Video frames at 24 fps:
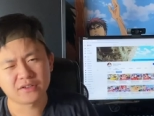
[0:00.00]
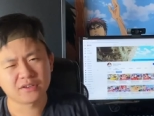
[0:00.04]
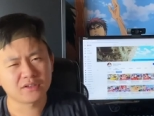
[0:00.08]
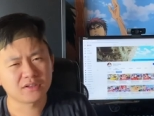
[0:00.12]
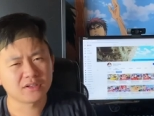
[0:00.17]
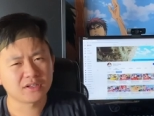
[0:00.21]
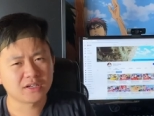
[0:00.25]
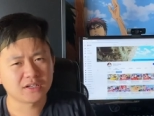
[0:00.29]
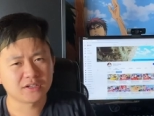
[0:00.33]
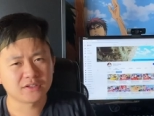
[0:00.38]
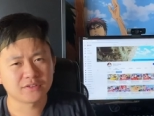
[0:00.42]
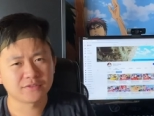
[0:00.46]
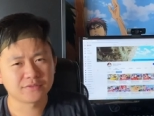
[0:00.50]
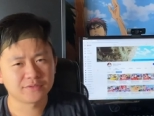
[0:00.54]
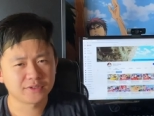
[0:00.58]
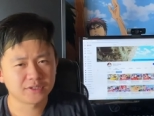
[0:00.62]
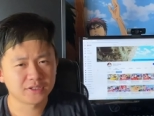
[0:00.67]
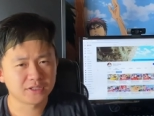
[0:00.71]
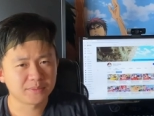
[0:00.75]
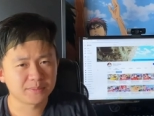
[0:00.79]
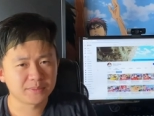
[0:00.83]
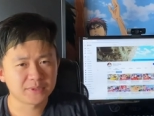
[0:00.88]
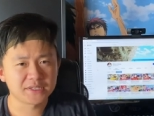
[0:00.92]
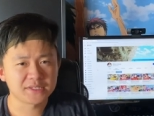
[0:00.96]
a lot of
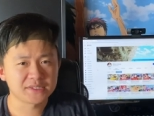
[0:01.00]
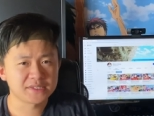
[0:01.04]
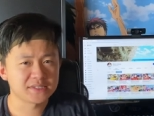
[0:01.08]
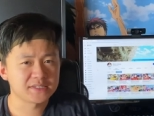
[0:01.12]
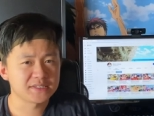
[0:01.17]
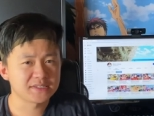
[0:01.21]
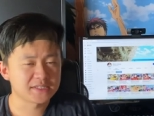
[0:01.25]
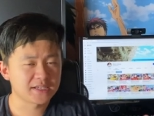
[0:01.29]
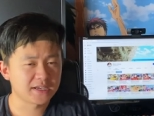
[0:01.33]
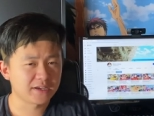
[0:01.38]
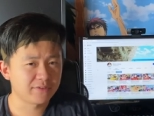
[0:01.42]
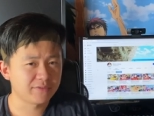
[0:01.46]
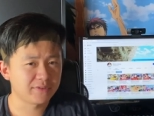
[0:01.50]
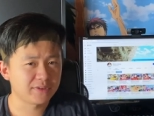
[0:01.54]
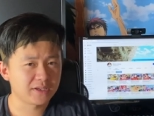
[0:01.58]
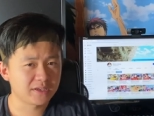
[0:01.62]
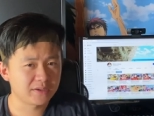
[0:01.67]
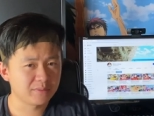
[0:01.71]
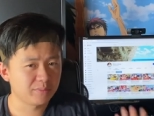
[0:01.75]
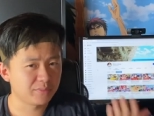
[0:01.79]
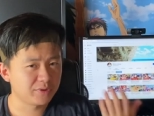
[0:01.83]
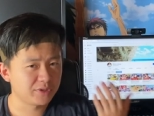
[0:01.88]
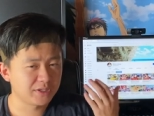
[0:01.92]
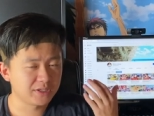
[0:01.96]
PCs have
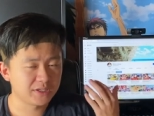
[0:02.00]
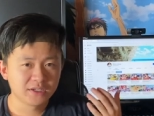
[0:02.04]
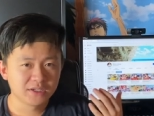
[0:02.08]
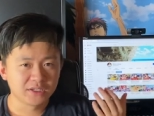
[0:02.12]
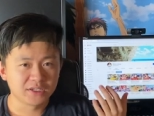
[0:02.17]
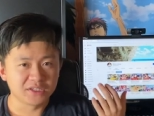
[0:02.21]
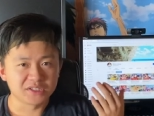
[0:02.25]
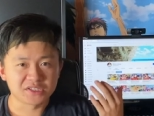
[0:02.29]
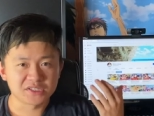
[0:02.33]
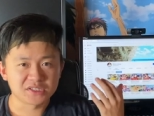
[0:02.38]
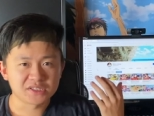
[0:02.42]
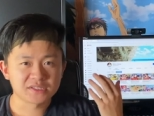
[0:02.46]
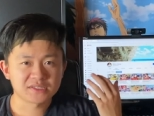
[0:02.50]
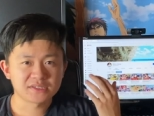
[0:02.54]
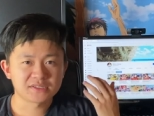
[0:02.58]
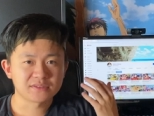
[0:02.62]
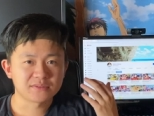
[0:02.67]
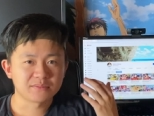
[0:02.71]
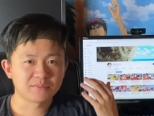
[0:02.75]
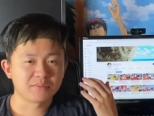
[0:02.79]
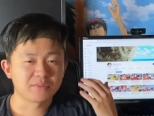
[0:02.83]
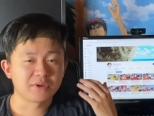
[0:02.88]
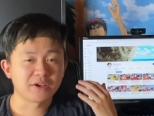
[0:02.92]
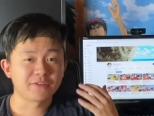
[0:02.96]
that, but it's just
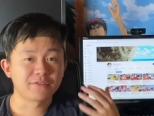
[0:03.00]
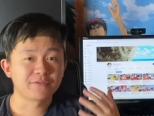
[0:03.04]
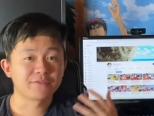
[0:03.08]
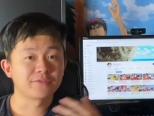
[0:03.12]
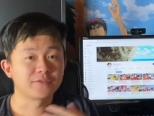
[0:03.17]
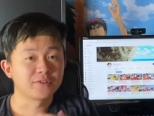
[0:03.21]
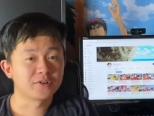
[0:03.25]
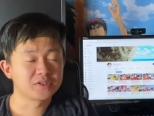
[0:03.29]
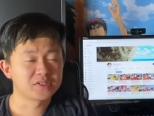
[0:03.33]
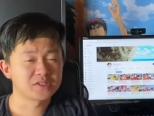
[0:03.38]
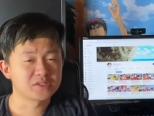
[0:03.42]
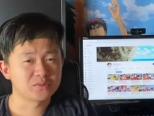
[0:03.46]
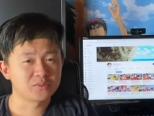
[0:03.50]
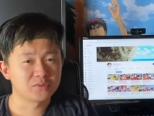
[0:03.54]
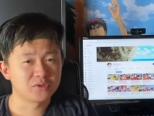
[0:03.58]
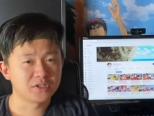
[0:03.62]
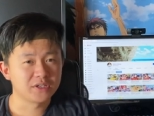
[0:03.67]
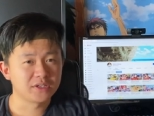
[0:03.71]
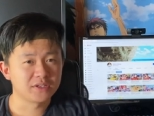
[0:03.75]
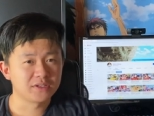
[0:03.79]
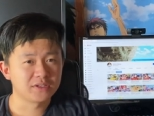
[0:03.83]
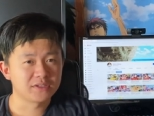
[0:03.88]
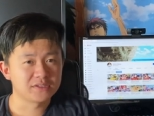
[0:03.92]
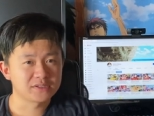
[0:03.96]
my first
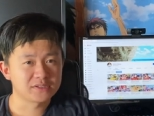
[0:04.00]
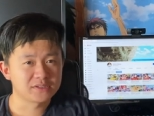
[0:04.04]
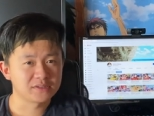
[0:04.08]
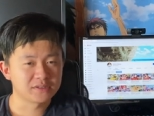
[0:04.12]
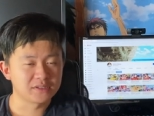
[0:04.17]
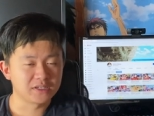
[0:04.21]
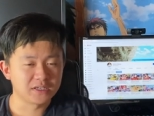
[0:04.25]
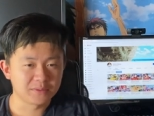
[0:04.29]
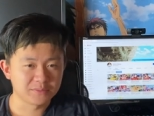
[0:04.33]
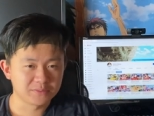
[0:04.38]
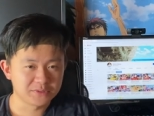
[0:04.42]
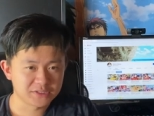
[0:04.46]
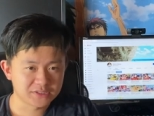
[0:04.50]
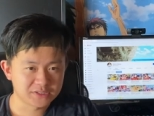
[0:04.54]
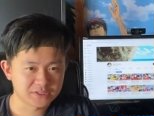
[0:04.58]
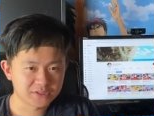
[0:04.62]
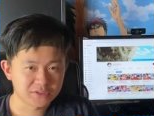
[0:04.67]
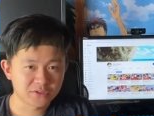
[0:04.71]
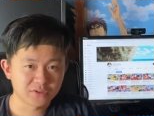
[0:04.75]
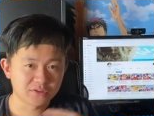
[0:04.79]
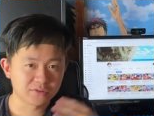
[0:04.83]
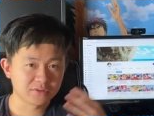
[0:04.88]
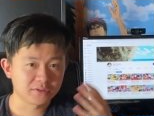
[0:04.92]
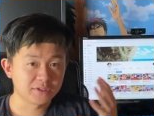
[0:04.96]
one, so I'm just
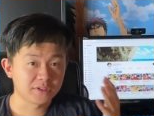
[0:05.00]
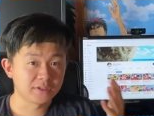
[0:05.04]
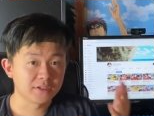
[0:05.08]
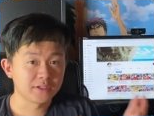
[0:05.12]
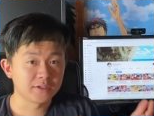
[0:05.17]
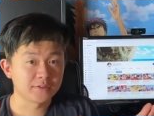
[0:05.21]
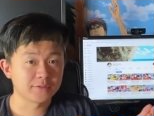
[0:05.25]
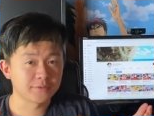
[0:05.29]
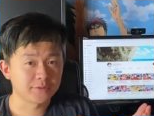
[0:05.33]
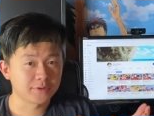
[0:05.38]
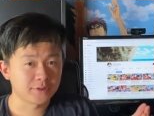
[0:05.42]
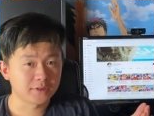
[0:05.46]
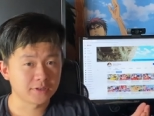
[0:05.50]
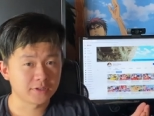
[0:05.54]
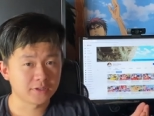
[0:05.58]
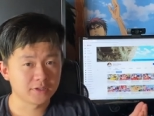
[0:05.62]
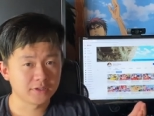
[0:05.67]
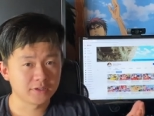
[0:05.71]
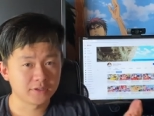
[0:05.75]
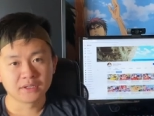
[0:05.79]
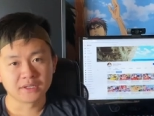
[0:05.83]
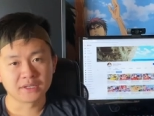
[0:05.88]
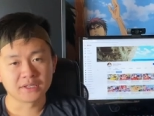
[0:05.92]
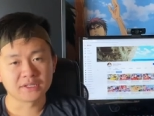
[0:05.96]
totally in love with it.
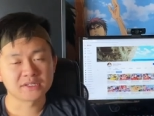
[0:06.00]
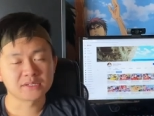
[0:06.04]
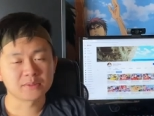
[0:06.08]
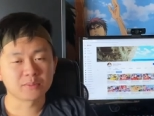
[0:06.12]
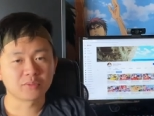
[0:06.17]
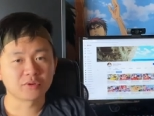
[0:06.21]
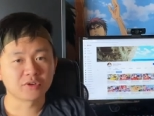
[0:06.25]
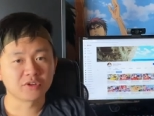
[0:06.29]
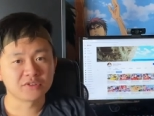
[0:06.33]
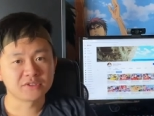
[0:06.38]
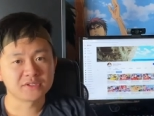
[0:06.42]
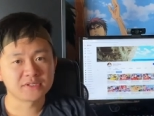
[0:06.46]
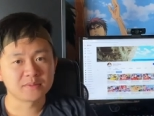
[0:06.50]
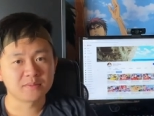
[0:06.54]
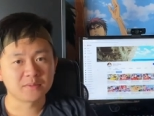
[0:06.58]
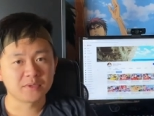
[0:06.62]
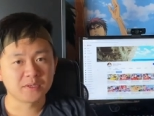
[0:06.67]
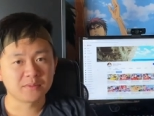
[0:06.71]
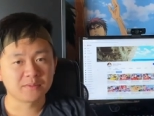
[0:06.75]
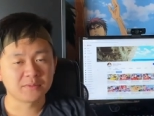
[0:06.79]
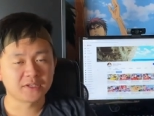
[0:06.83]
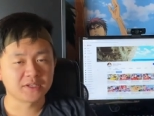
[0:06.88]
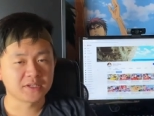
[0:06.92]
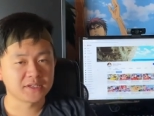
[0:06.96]
It's a pro to me
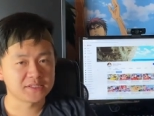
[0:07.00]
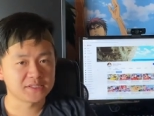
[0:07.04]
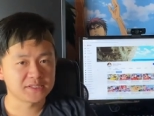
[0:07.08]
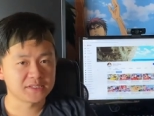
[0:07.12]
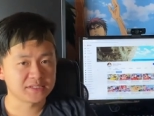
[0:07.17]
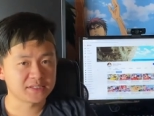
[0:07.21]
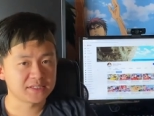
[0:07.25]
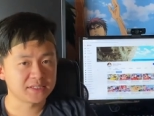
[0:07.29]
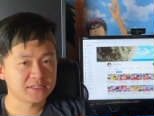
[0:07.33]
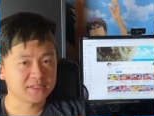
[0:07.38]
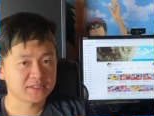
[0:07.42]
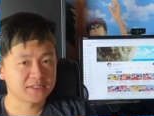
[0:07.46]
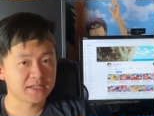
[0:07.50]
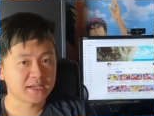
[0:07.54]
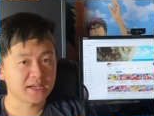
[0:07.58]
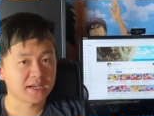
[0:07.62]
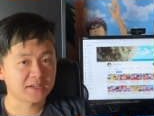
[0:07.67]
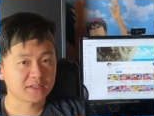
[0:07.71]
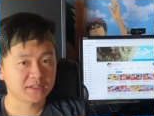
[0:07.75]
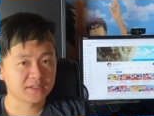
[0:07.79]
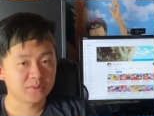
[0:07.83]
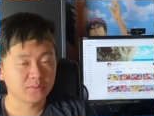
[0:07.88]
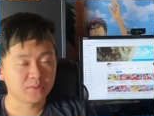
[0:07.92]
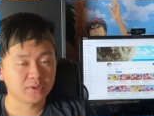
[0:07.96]
because it's
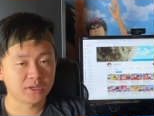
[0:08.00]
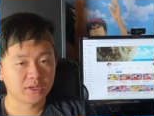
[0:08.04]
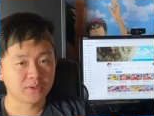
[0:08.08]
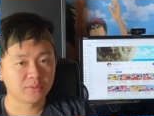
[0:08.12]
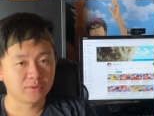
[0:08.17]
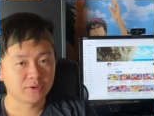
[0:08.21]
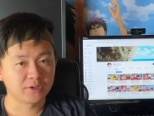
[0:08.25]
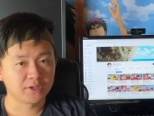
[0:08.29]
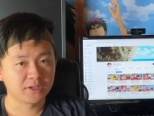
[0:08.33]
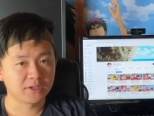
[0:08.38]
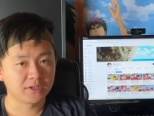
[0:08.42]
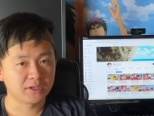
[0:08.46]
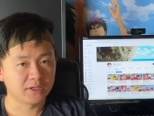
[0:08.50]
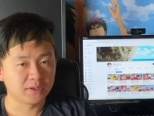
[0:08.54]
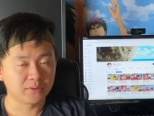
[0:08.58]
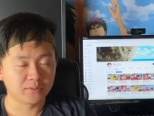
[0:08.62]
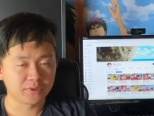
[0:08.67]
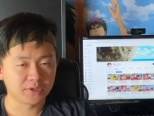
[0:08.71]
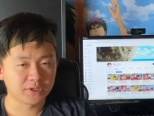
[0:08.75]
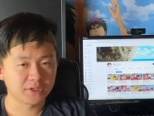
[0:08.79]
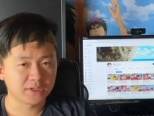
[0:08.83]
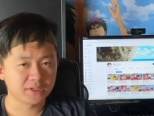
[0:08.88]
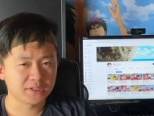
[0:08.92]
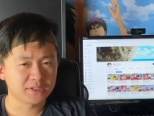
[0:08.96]
exactly what I wanted. I
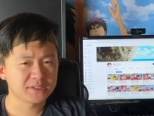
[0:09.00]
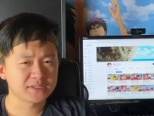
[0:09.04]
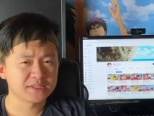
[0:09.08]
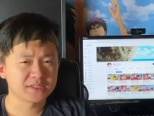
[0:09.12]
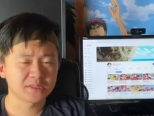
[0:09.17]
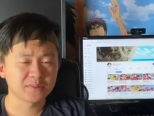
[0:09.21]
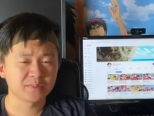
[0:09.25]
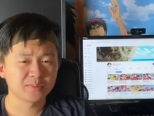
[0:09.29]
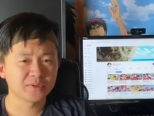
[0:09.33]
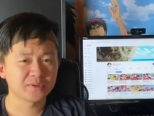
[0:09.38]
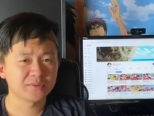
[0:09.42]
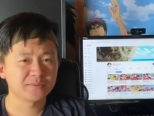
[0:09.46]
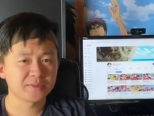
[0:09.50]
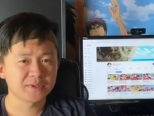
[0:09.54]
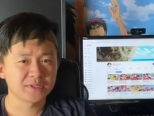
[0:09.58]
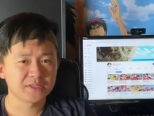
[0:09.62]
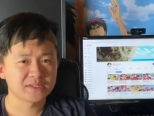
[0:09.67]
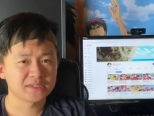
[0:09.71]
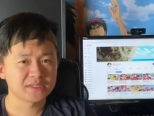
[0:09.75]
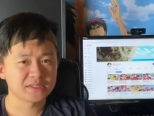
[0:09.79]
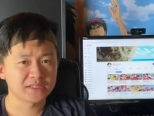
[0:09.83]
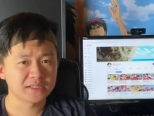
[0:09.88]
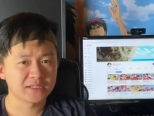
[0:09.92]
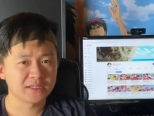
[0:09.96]
wanted a simple
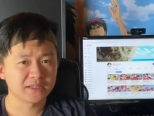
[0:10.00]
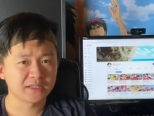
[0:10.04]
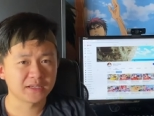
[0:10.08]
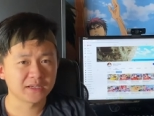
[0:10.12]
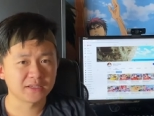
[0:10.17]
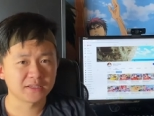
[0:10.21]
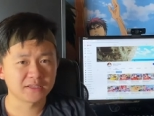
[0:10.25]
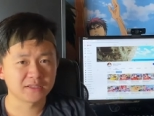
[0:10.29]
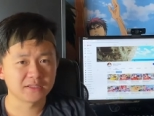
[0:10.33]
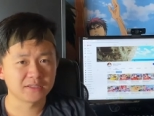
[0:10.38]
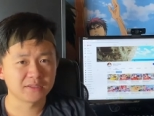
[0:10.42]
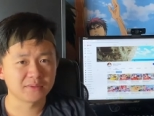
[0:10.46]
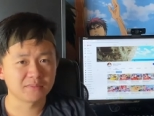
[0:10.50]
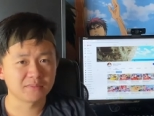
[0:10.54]
PC that could